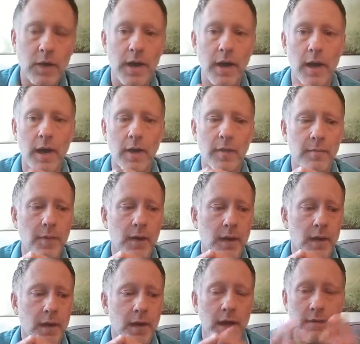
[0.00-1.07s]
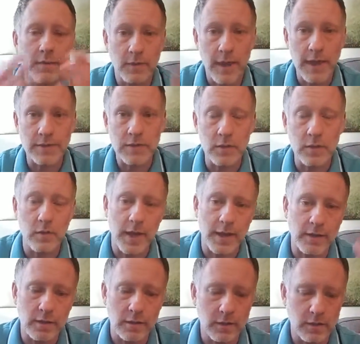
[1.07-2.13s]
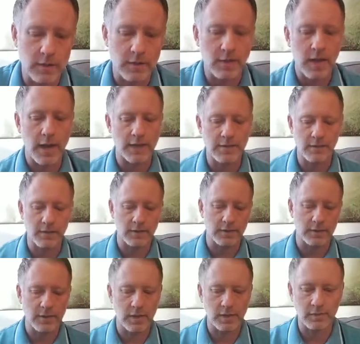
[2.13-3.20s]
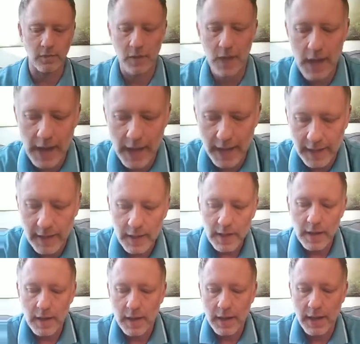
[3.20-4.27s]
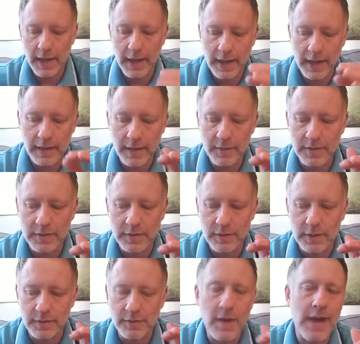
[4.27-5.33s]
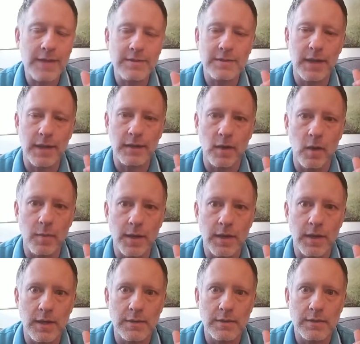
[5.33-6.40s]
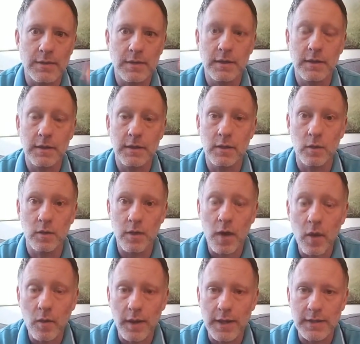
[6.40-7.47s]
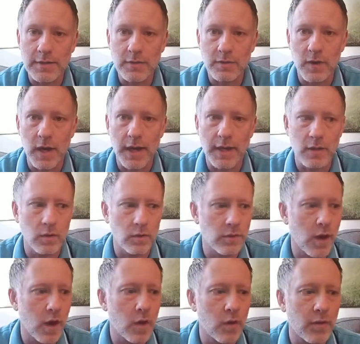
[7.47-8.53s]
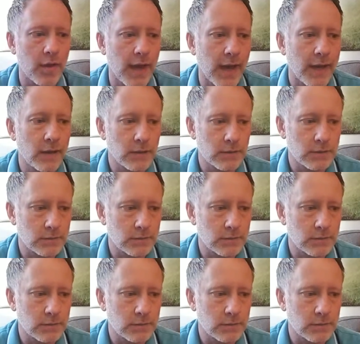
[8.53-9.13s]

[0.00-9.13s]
And so that's you, right? You're a high-achieving, successful guy. And it's fascinating, though, because you'll know this, right? You'll know that